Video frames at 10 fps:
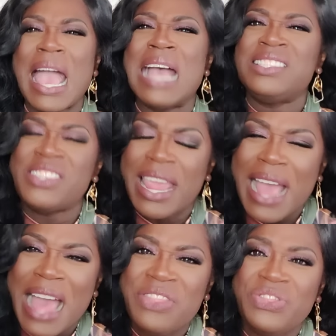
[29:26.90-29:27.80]
I
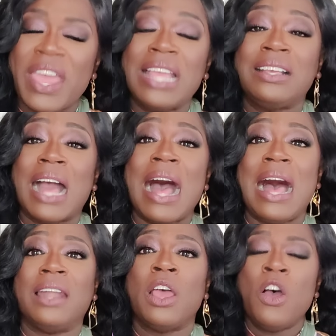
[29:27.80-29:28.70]
say, I thank
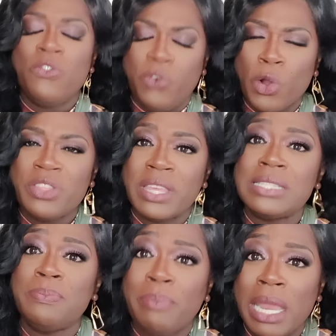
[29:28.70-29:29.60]
God for
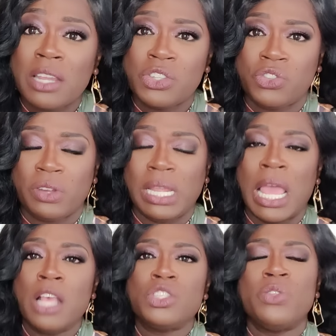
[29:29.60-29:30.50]
this
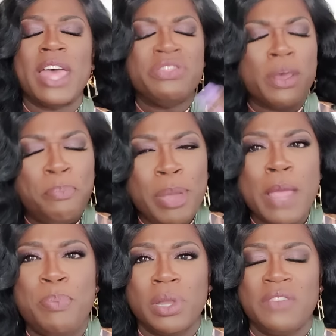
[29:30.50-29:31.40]
ministry so that the
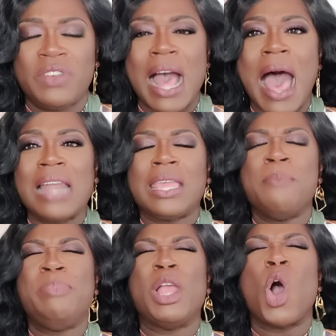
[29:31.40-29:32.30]
people of God
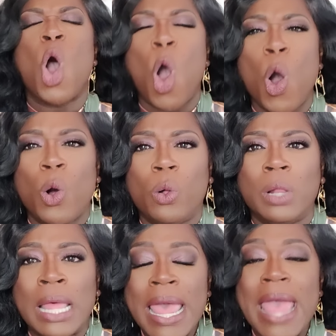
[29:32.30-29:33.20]
can be
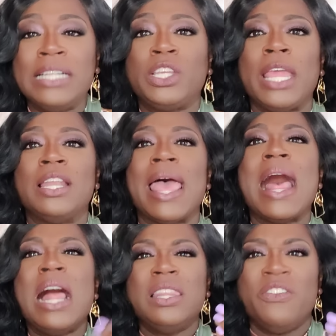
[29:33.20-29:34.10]
whole and can
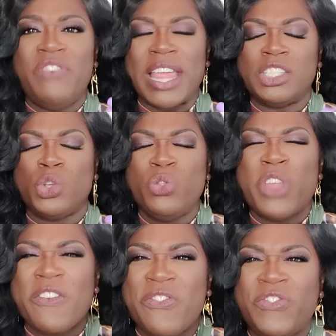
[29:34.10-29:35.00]
elevate to
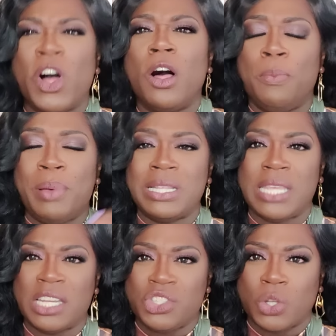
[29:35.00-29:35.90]
their full
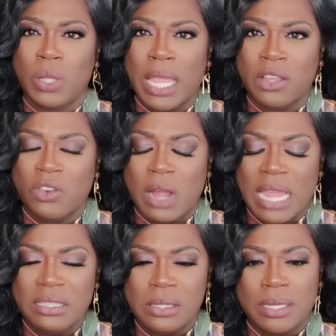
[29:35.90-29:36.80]
potential in
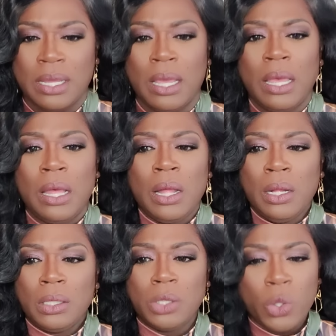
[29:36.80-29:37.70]
Christ.
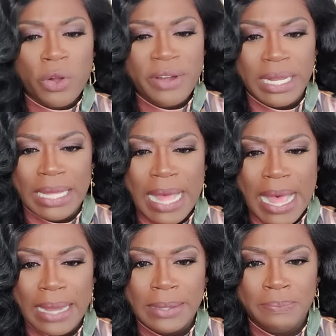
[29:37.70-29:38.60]
Glory to
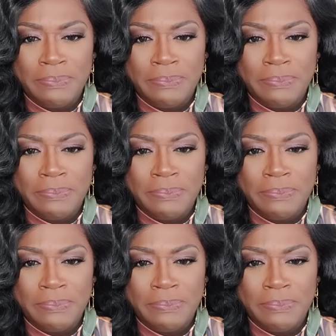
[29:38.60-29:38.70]
God.